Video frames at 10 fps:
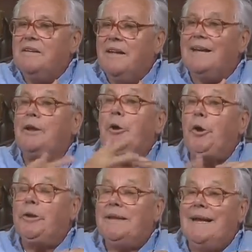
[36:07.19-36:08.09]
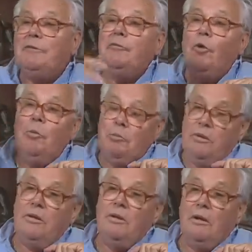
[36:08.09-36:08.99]
And he heard that from
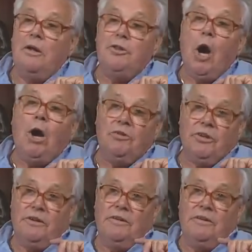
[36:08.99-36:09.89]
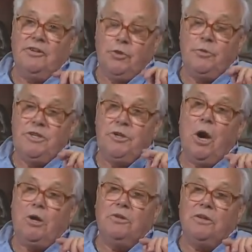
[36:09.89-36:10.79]
a doctor, a Jewish
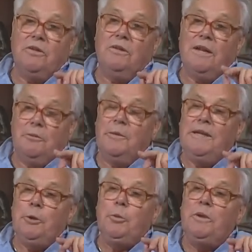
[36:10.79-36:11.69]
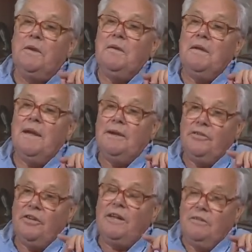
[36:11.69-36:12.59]
doctor that we knew, and he
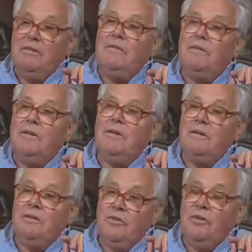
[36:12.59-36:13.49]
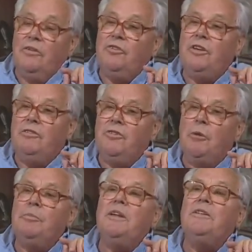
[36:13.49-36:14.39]
said she
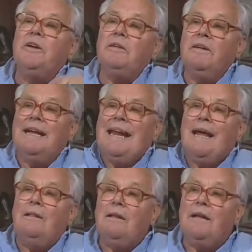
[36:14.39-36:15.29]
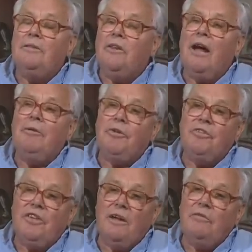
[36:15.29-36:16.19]
jumped in the canal and drowned
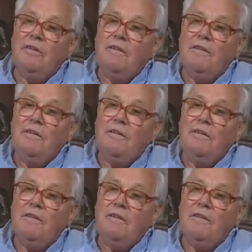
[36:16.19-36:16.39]
herself.